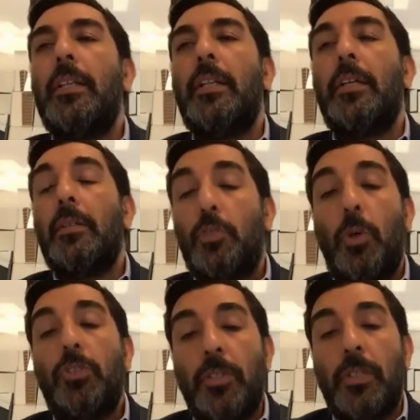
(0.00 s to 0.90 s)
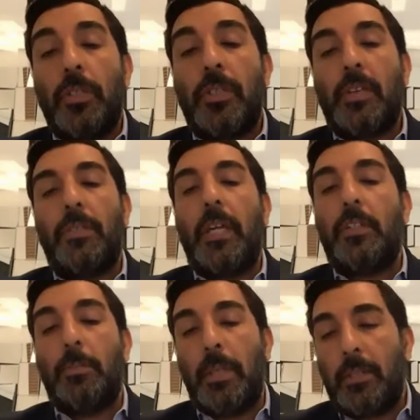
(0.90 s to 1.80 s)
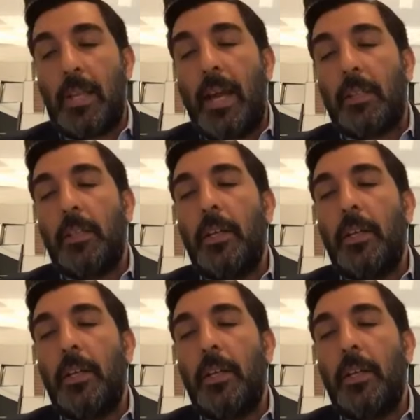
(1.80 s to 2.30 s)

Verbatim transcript: the 278 to be exact,